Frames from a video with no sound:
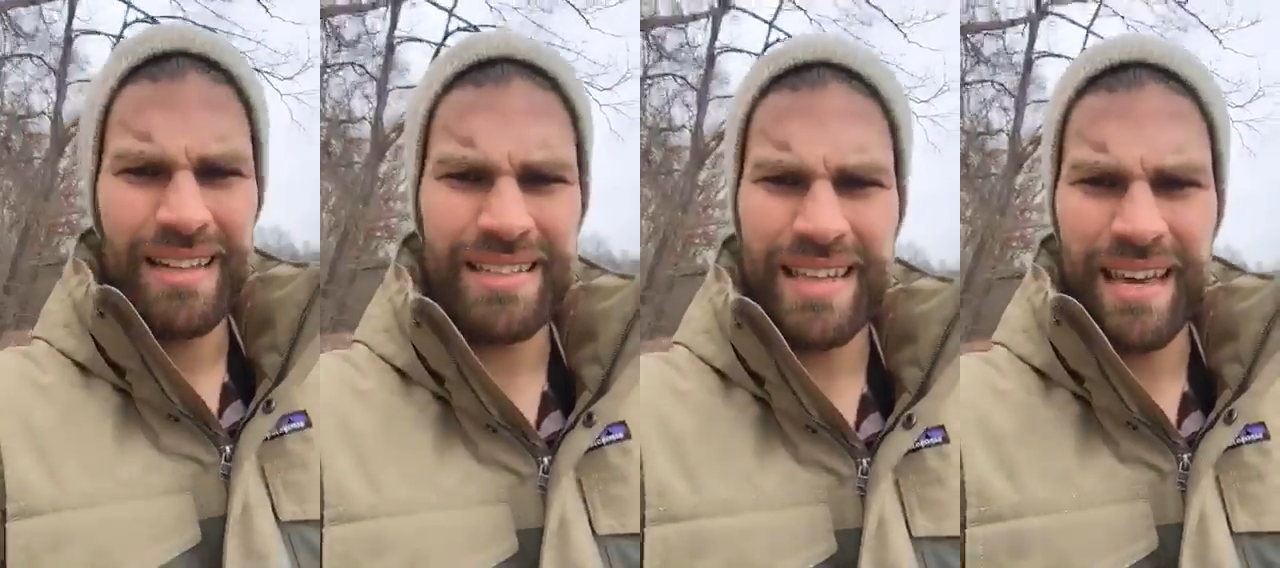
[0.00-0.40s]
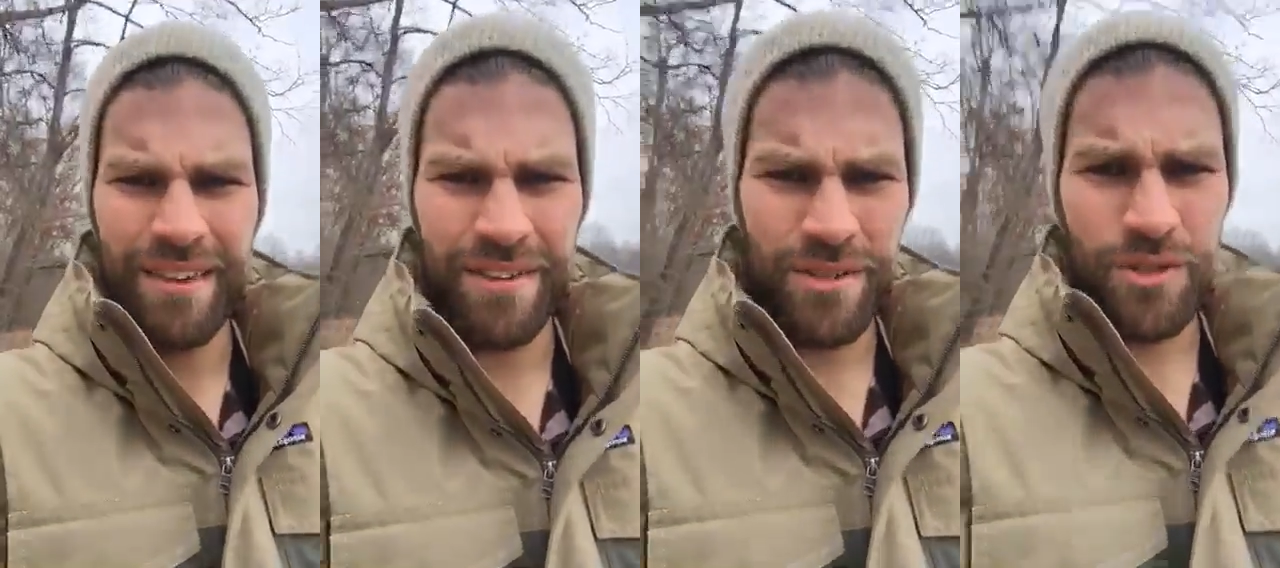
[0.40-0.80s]

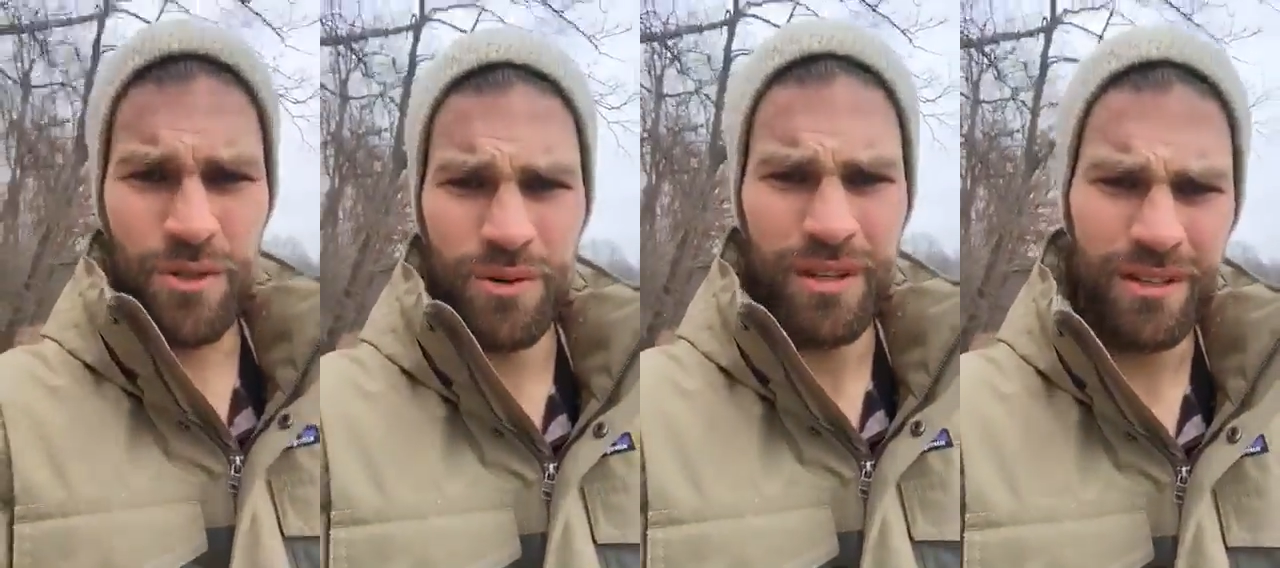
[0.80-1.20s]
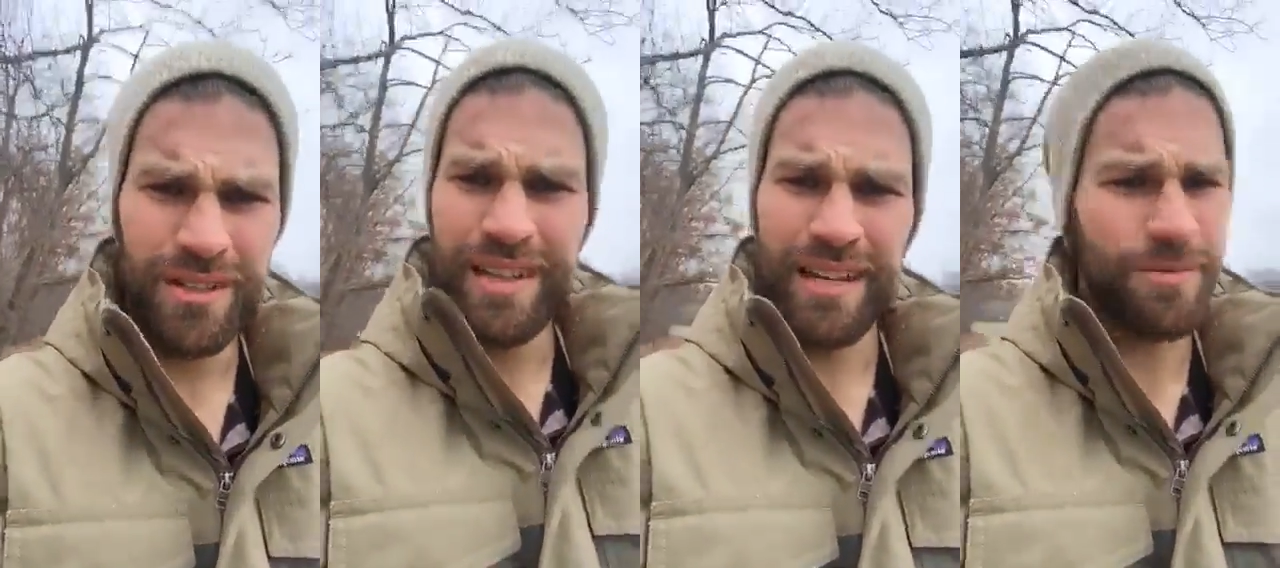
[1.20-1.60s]
together soon, you
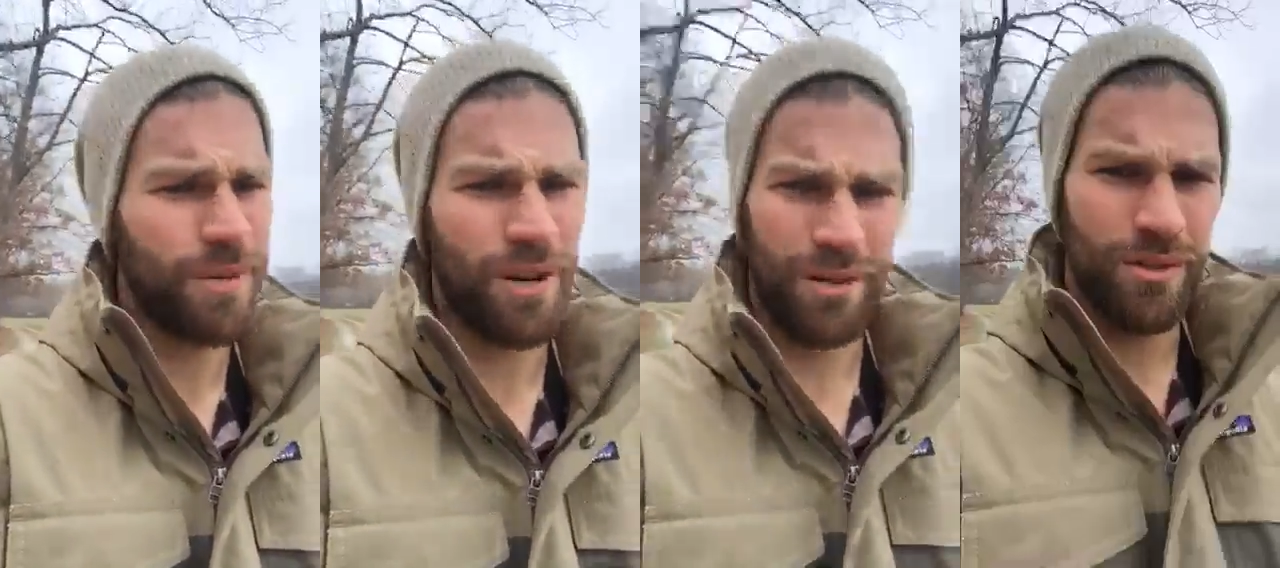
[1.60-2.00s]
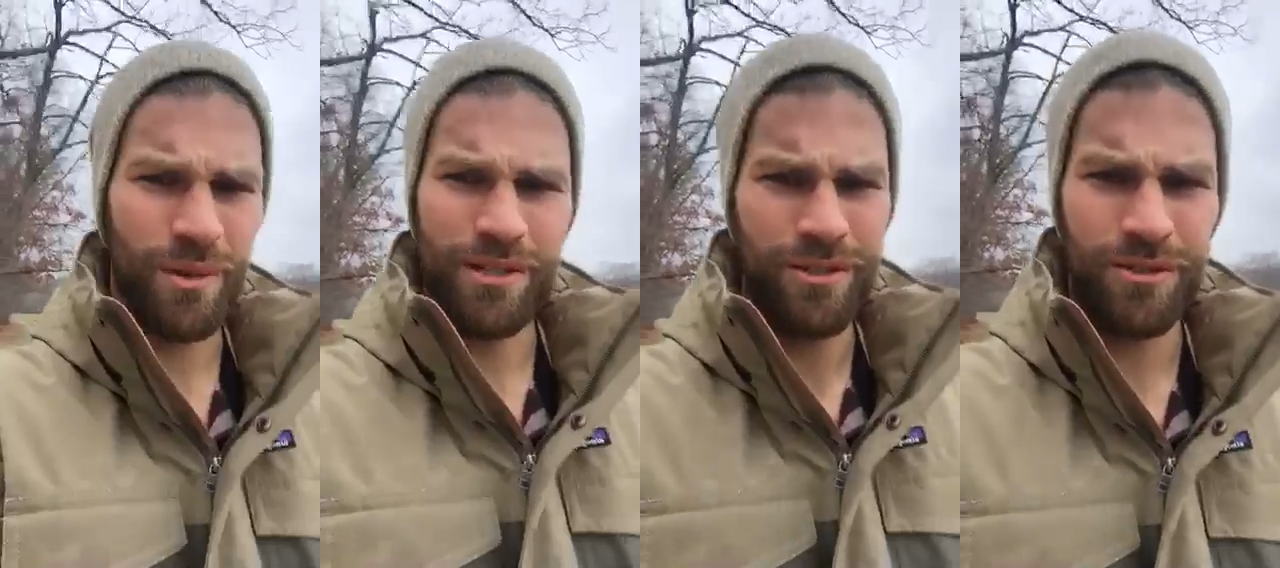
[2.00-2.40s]
can ask me all the
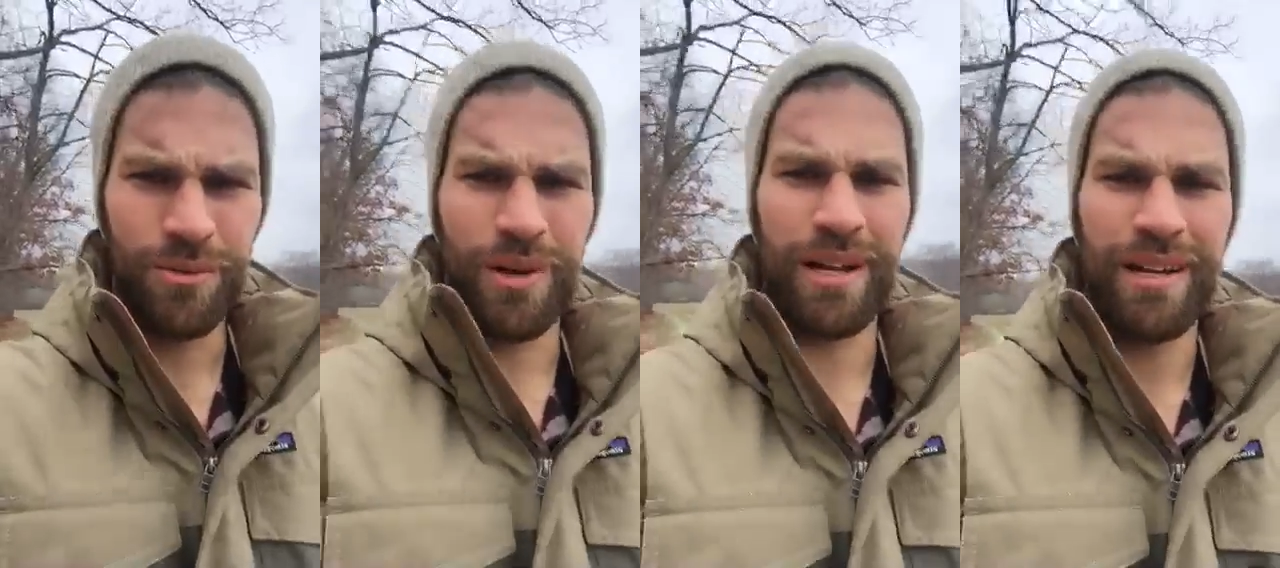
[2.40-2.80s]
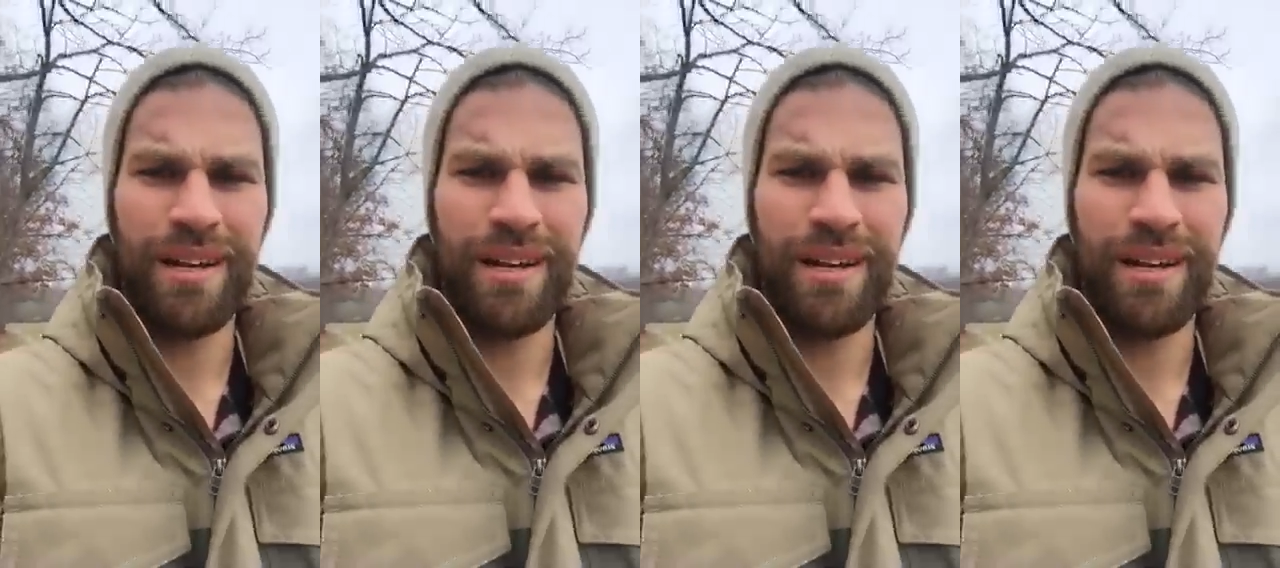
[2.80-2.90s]
questions you want,